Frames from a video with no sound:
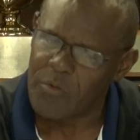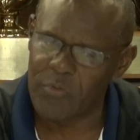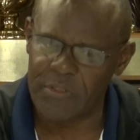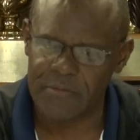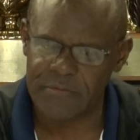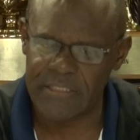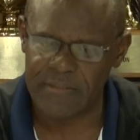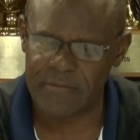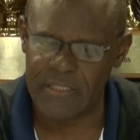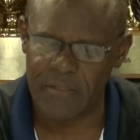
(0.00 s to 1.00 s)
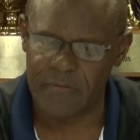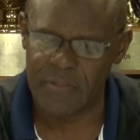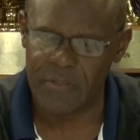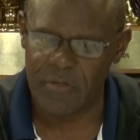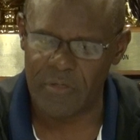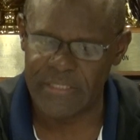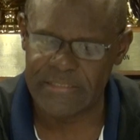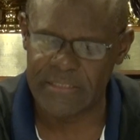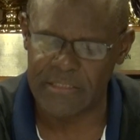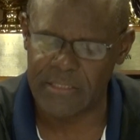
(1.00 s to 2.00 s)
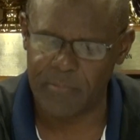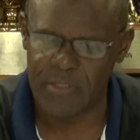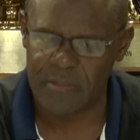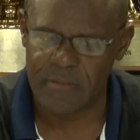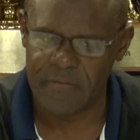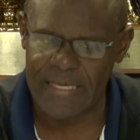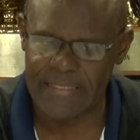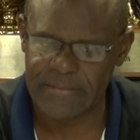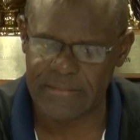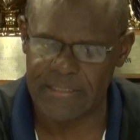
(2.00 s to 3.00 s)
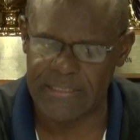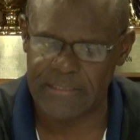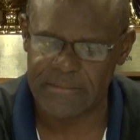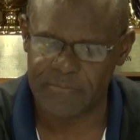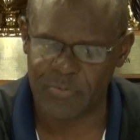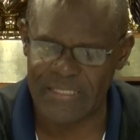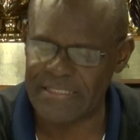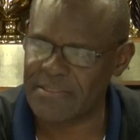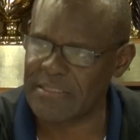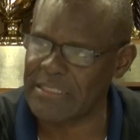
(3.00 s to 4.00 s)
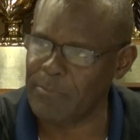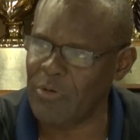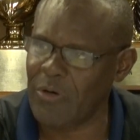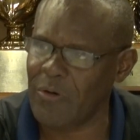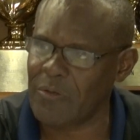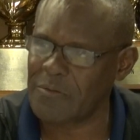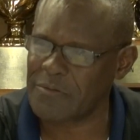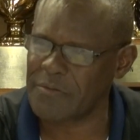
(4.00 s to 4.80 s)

Well, they are a team that plays team ball.